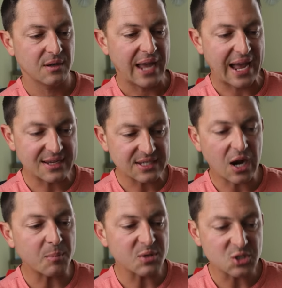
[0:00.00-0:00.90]
has the
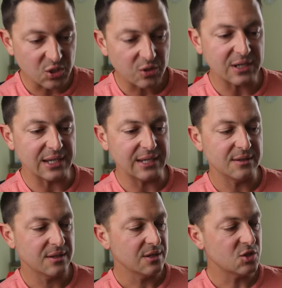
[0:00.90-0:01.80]

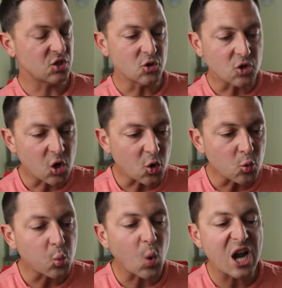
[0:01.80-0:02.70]
opportunity to
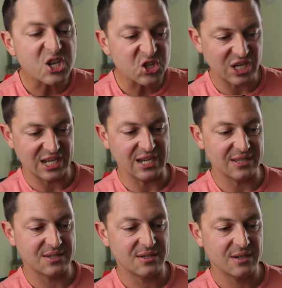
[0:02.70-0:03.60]
crush
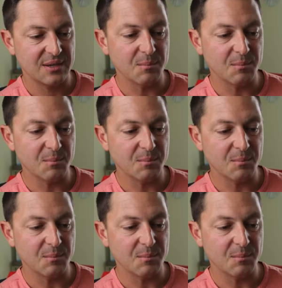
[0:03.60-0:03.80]
it.